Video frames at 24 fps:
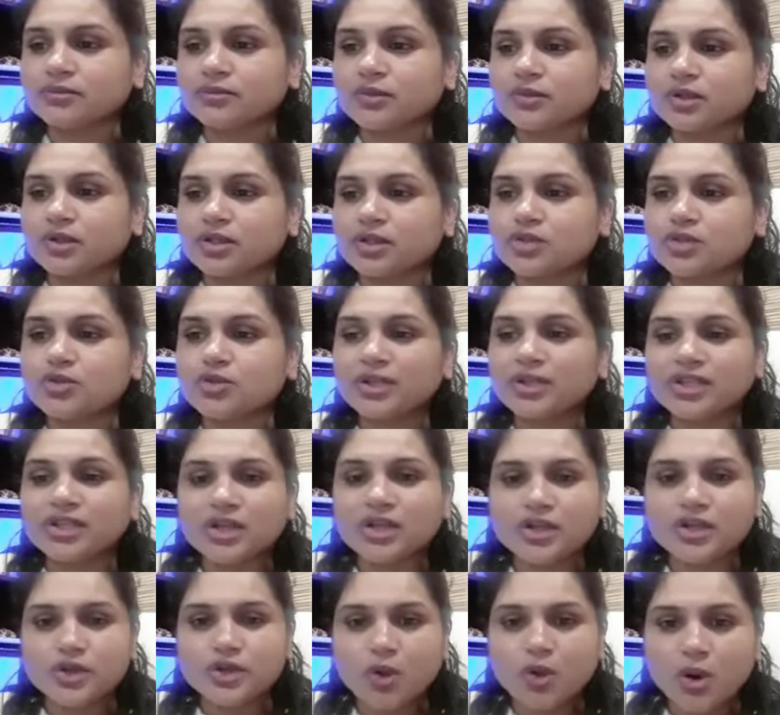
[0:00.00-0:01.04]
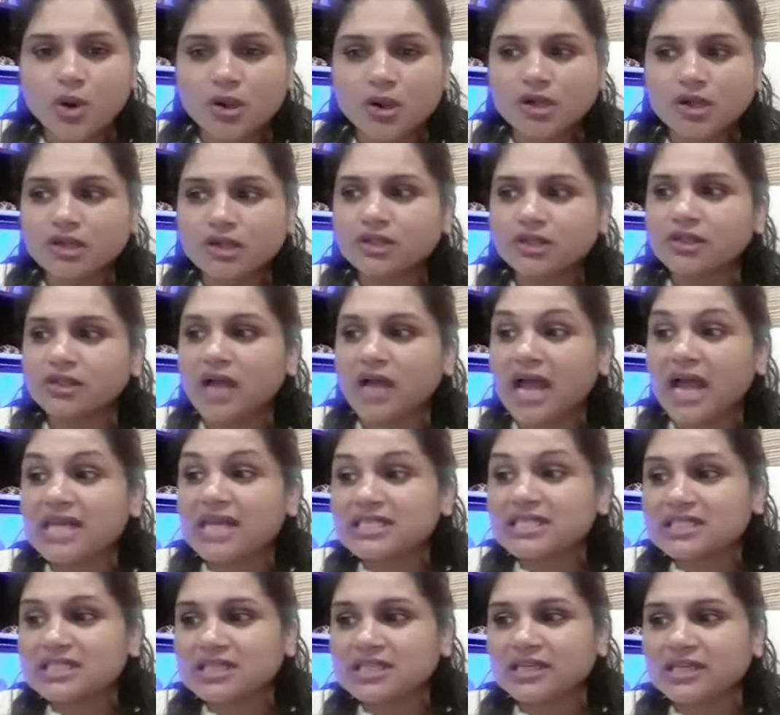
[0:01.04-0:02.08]
sweetened yogurt,
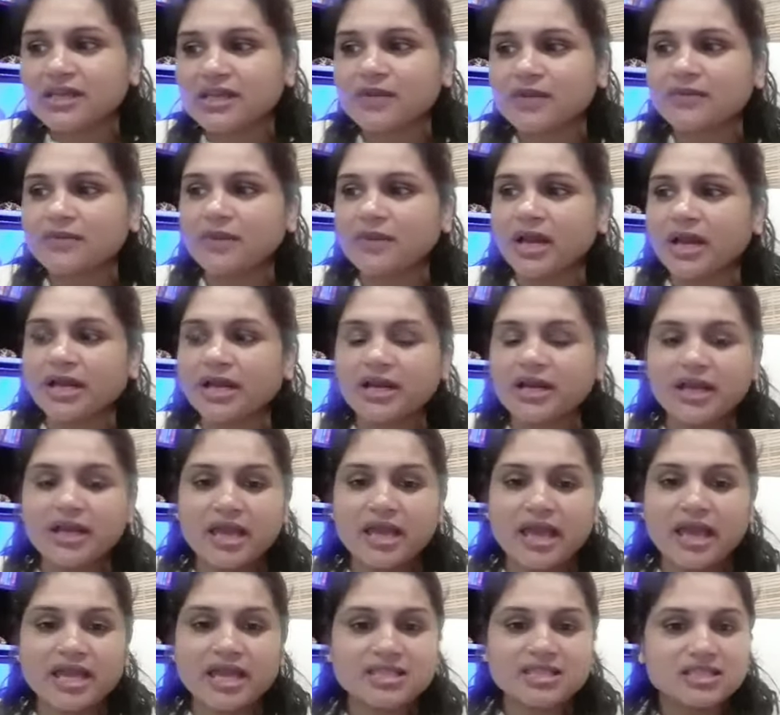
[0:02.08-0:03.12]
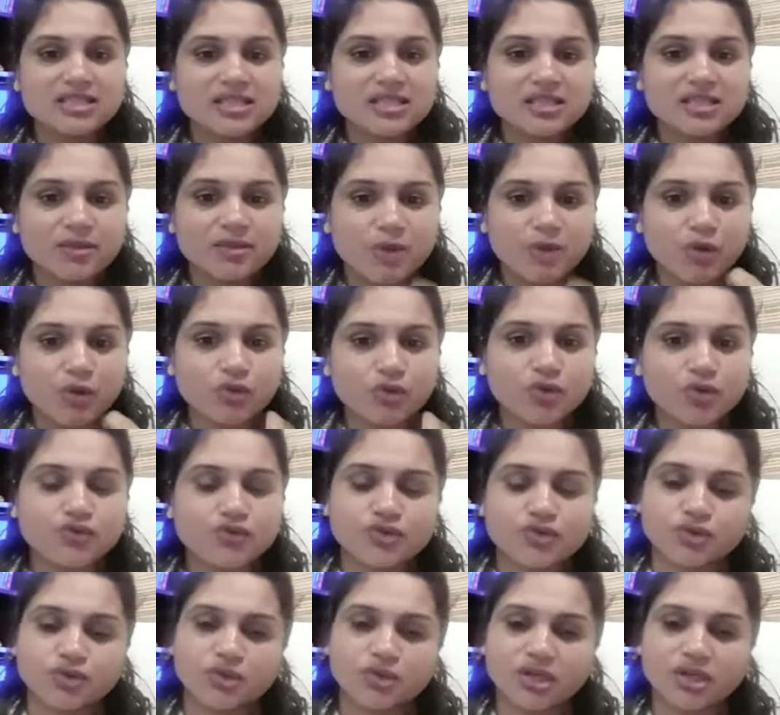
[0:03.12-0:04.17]
ice cream and excess amount of
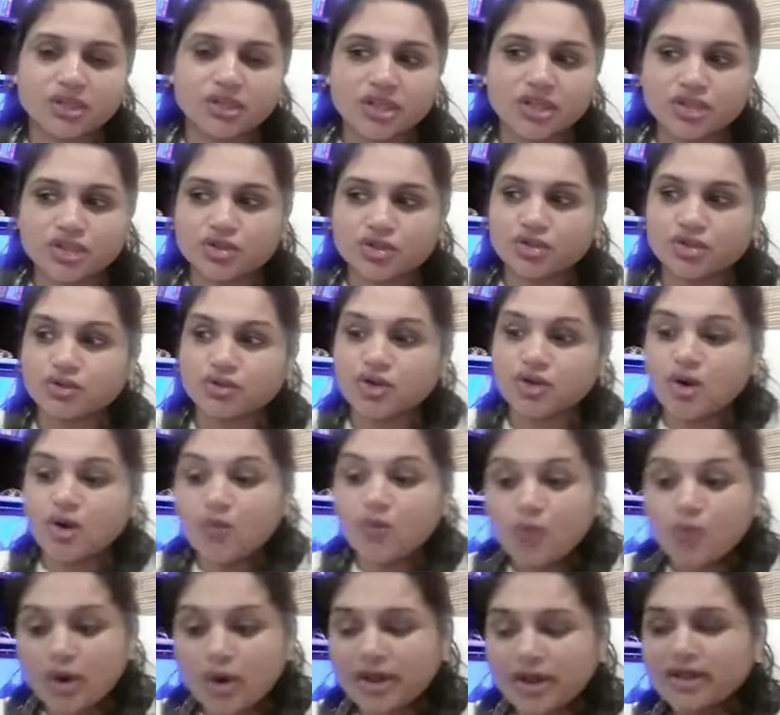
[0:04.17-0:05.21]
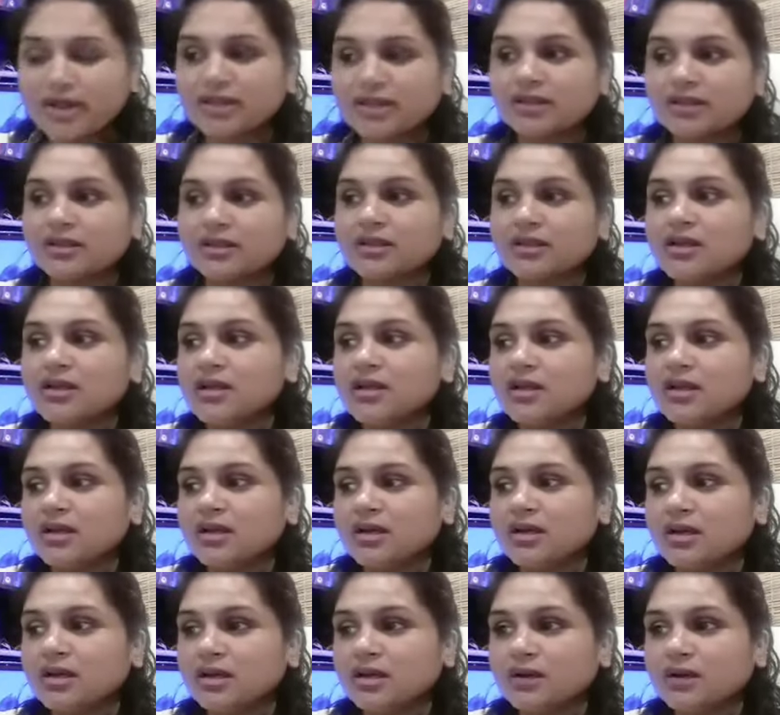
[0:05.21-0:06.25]
sugar they should avoid in
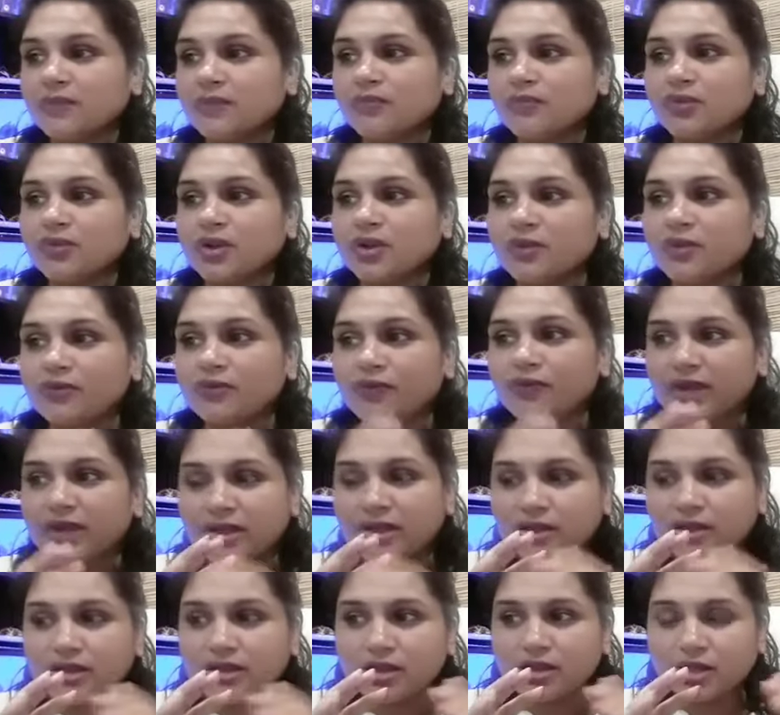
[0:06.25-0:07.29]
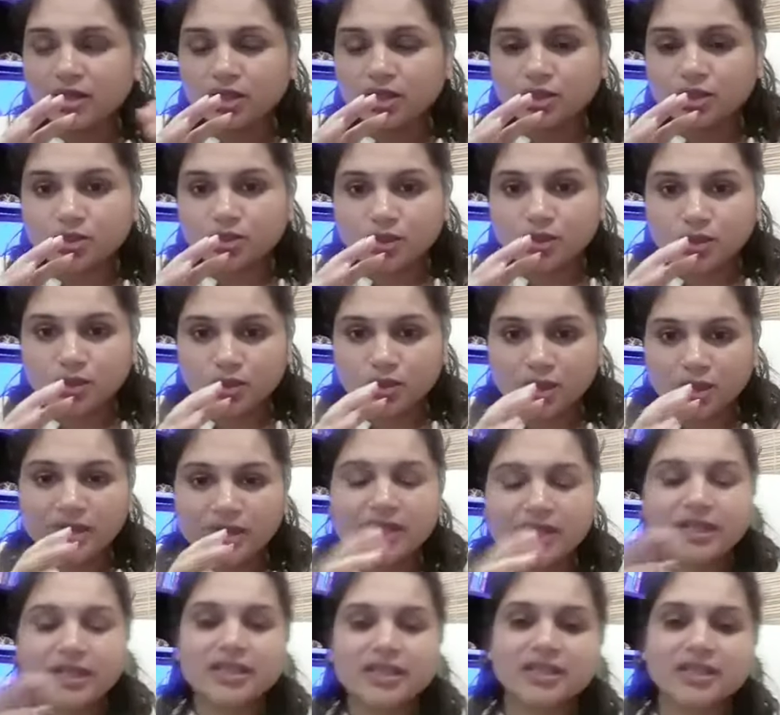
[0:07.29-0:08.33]
when you are
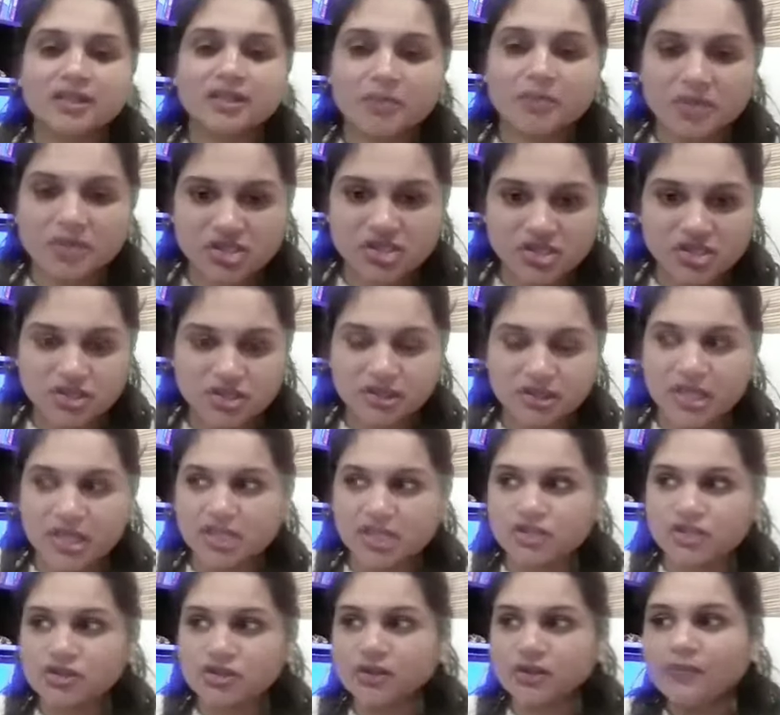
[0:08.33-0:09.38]
treating the patient actually.